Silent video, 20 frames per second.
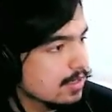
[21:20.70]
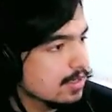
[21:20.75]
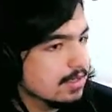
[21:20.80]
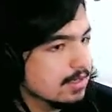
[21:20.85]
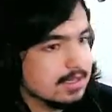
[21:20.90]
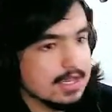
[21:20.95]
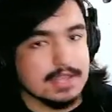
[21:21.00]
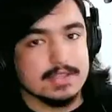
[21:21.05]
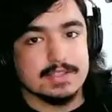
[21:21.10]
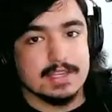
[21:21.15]

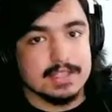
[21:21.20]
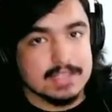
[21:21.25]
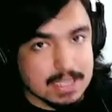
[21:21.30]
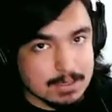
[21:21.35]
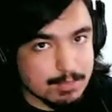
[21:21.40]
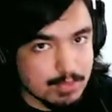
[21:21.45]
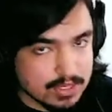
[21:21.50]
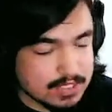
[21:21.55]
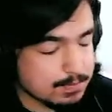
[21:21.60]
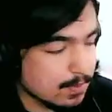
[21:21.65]
Yes, I said
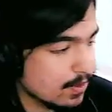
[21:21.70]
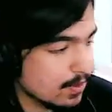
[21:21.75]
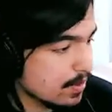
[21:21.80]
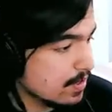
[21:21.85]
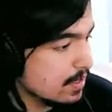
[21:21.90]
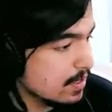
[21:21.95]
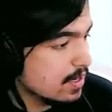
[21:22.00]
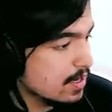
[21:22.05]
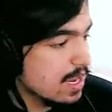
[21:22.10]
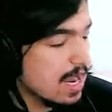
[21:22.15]
Brittsburgh,
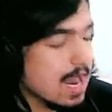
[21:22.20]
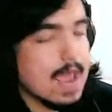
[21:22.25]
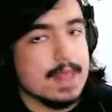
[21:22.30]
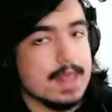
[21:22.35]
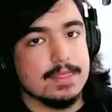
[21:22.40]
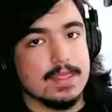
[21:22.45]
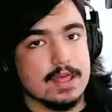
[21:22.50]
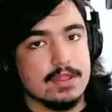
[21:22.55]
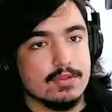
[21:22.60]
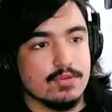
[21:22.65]

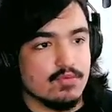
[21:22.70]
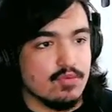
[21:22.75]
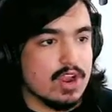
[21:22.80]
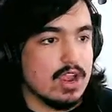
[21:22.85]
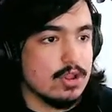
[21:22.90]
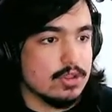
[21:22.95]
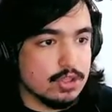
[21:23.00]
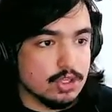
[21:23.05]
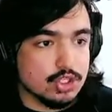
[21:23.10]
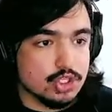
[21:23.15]
and
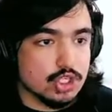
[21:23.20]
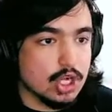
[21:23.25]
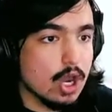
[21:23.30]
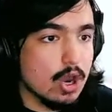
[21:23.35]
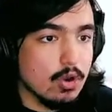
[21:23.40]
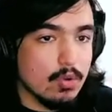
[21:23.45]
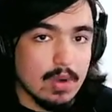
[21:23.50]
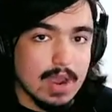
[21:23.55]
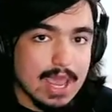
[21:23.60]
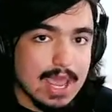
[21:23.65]
the
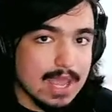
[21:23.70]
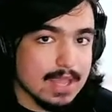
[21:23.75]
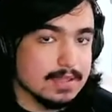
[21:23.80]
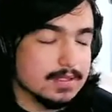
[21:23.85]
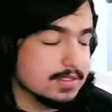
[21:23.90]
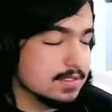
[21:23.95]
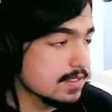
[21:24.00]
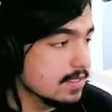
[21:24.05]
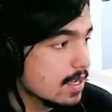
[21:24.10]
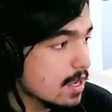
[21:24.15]
show
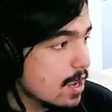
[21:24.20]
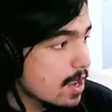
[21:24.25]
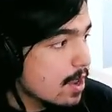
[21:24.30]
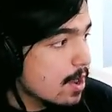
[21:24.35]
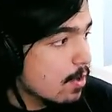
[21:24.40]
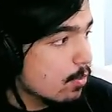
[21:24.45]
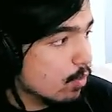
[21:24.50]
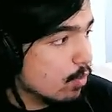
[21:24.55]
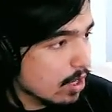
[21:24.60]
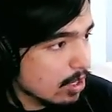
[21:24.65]
ends.
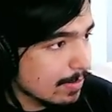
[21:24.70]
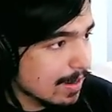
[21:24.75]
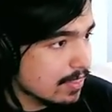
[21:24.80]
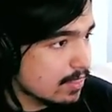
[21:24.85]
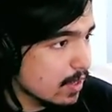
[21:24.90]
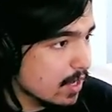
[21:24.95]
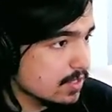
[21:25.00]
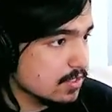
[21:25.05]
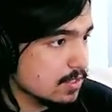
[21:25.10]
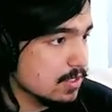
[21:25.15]
What are my
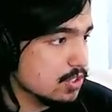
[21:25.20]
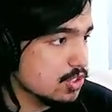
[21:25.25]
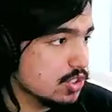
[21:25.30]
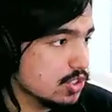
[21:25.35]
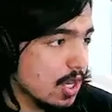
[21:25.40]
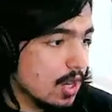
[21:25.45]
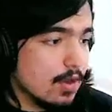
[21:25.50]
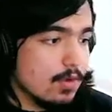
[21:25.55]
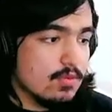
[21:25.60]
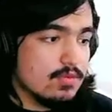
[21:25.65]
thoughts on this
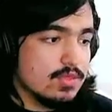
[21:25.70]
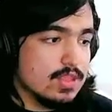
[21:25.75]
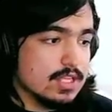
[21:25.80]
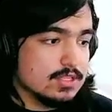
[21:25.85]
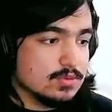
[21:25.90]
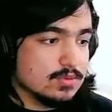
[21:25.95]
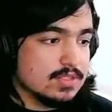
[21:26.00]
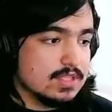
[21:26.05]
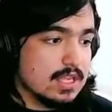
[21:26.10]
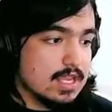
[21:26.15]
show? This
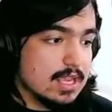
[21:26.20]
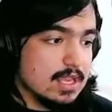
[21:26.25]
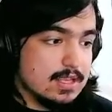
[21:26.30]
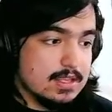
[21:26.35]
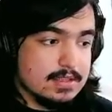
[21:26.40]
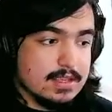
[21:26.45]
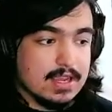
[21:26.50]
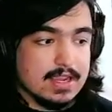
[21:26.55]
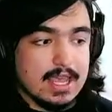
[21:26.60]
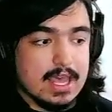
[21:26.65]
was
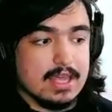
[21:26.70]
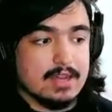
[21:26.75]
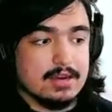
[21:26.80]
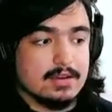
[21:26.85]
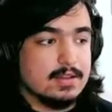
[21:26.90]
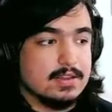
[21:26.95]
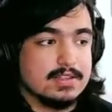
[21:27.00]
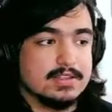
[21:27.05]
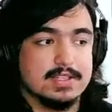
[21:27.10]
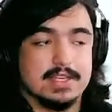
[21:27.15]
again,
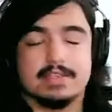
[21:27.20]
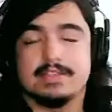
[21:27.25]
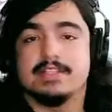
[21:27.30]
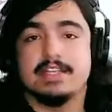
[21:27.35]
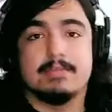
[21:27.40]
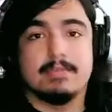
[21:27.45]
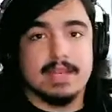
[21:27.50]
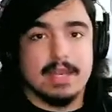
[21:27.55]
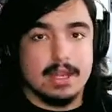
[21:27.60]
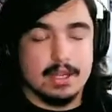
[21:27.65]

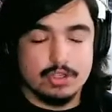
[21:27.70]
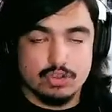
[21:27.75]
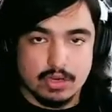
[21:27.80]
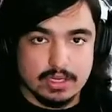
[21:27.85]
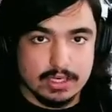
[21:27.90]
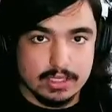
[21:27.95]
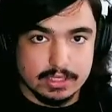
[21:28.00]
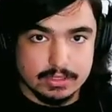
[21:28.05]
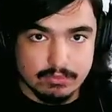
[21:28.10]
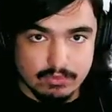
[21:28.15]
60-minute
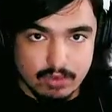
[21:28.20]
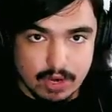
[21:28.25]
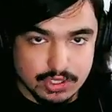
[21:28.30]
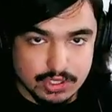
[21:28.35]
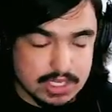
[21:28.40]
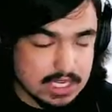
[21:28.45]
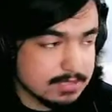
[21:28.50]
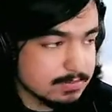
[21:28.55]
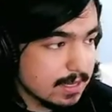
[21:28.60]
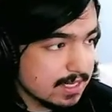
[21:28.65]
adrenaline rush,
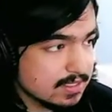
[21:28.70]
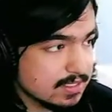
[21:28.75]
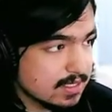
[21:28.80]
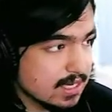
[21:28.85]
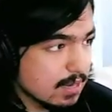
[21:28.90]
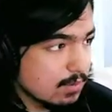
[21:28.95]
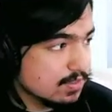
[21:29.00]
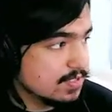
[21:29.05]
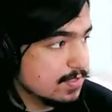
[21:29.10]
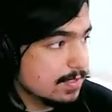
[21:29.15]
as Mike Tenay
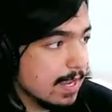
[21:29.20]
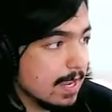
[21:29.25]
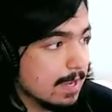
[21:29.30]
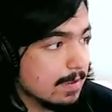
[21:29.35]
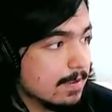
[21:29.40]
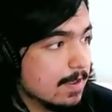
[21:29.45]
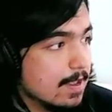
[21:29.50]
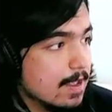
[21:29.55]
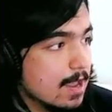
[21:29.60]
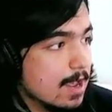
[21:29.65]
would say.
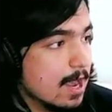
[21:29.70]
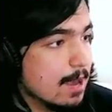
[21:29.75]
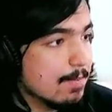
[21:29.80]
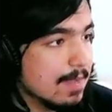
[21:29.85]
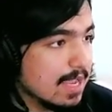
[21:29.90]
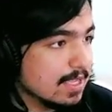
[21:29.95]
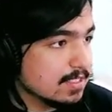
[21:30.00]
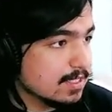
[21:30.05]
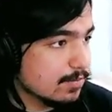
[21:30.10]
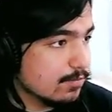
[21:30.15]

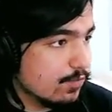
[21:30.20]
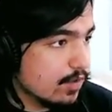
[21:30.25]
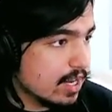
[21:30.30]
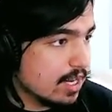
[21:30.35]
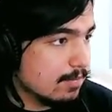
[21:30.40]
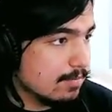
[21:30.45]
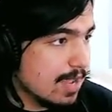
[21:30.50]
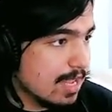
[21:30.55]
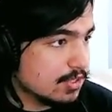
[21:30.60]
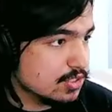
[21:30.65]
Amazing
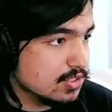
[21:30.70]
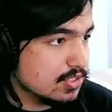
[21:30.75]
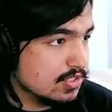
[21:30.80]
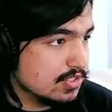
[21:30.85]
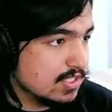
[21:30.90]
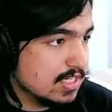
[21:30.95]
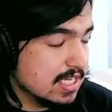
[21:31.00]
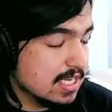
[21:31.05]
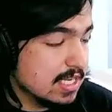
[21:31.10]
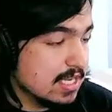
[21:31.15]
freaking match to
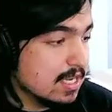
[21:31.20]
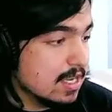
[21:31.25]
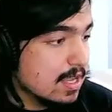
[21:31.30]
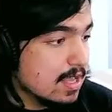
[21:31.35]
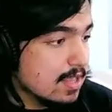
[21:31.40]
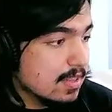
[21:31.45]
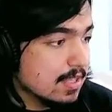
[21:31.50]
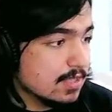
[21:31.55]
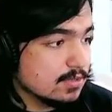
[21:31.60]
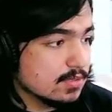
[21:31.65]
see.
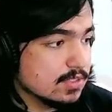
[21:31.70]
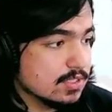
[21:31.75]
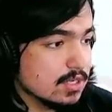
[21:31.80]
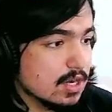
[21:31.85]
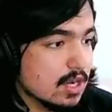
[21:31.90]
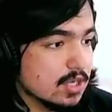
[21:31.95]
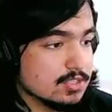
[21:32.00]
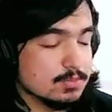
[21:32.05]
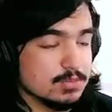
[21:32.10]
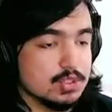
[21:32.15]
This was an
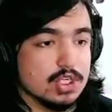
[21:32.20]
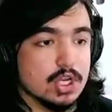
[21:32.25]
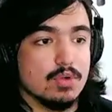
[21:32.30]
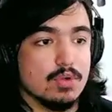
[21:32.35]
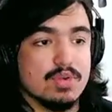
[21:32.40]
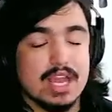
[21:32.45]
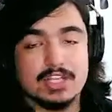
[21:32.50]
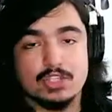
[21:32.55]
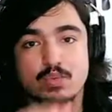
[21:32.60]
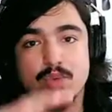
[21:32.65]
awesome show.
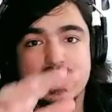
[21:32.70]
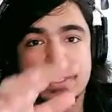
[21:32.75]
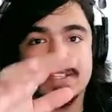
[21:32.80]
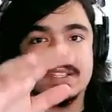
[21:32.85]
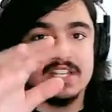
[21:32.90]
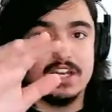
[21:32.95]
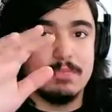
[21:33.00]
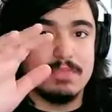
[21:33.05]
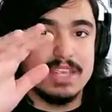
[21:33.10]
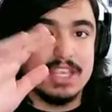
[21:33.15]
Next week is
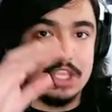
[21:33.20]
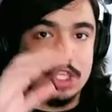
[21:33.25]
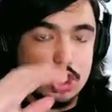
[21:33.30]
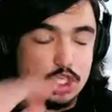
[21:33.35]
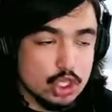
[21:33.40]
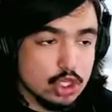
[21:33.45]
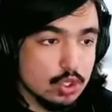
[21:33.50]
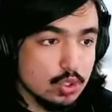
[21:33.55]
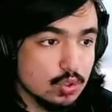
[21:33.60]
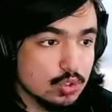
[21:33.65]
going to be
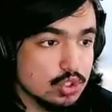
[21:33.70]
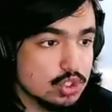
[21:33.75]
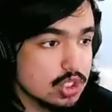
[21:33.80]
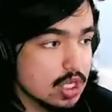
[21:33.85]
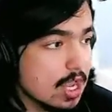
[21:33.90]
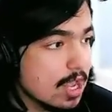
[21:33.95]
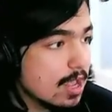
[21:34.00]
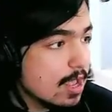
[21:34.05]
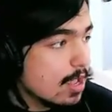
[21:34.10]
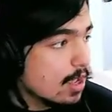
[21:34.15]
huge.
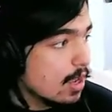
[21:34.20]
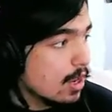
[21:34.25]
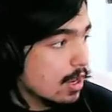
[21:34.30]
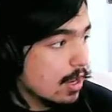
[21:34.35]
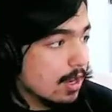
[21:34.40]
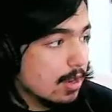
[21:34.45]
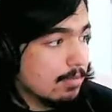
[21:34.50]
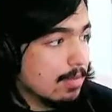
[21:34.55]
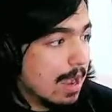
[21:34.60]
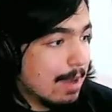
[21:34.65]

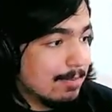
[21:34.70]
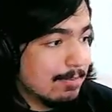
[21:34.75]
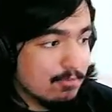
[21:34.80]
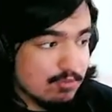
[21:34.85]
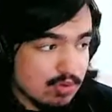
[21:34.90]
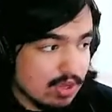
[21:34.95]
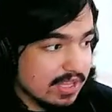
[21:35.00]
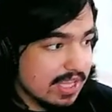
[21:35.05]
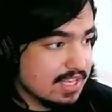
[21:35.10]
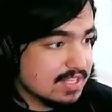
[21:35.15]
I'm
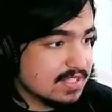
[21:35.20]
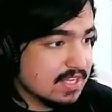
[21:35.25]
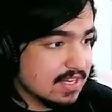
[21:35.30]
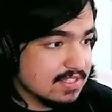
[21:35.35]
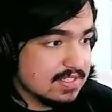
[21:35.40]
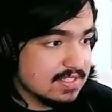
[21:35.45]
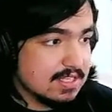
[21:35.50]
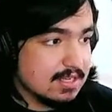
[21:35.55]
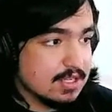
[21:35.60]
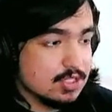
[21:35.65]
really excited to
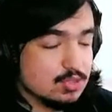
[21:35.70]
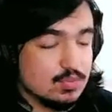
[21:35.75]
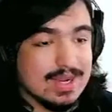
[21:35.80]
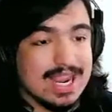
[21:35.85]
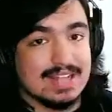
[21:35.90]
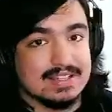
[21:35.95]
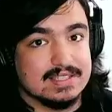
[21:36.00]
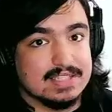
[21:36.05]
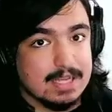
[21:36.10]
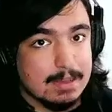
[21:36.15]
see, because we
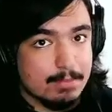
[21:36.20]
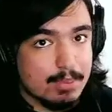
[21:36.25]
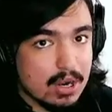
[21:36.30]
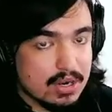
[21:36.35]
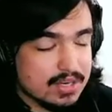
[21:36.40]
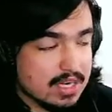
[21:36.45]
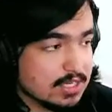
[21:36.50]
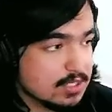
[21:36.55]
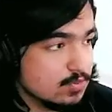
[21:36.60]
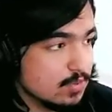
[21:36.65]
got CM Punk
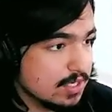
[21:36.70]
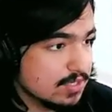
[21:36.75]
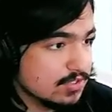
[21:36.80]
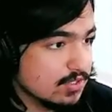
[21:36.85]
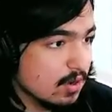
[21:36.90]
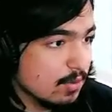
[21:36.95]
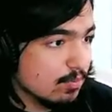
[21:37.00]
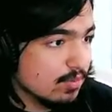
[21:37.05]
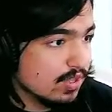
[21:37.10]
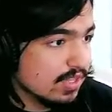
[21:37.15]
next week, so
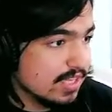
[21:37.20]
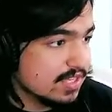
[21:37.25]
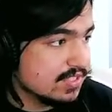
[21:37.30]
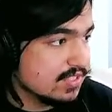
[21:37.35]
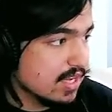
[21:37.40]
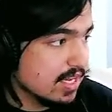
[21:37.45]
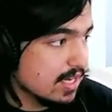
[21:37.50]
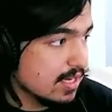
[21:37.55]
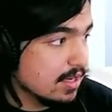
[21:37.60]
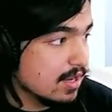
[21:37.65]
I'm really
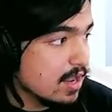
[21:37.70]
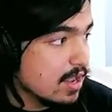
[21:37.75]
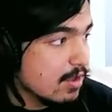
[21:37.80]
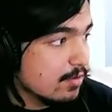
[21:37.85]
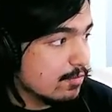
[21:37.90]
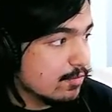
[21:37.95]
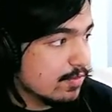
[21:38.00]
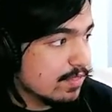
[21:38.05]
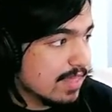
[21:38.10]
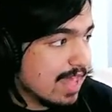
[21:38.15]
excited
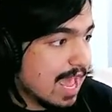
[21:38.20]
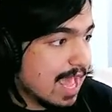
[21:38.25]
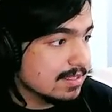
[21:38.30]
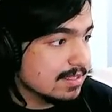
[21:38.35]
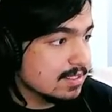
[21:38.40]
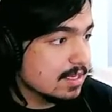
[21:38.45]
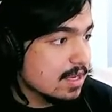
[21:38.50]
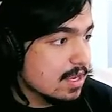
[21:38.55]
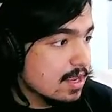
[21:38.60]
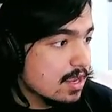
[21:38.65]
for that.